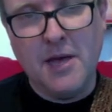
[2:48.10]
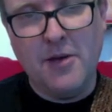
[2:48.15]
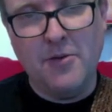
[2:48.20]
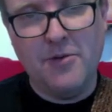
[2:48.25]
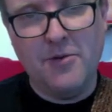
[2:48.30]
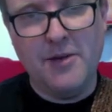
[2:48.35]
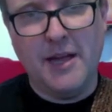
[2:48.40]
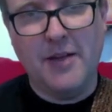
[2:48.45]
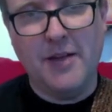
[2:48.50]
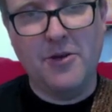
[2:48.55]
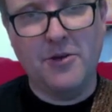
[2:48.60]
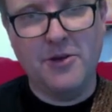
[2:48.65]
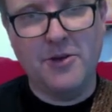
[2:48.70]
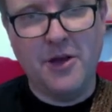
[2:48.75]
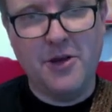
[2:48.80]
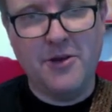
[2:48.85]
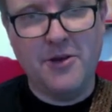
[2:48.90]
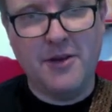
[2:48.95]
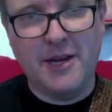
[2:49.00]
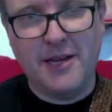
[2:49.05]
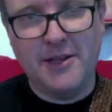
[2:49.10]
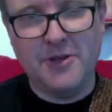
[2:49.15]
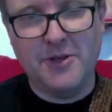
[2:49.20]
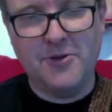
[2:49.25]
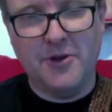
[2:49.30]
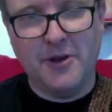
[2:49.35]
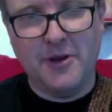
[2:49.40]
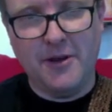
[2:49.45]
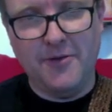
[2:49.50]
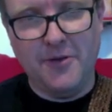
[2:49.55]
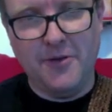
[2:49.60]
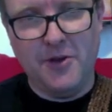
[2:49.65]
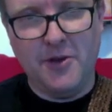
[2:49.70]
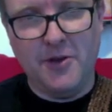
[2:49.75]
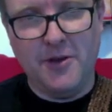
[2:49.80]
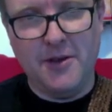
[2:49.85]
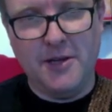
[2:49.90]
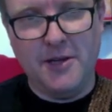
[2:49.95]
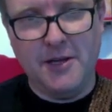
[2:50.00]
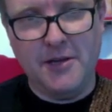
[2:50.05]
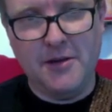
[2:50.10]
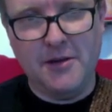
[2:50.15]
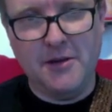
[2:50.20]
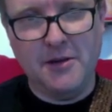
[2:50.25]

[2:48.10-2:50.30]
Now you'll know you're getting this wrong if you're doing this.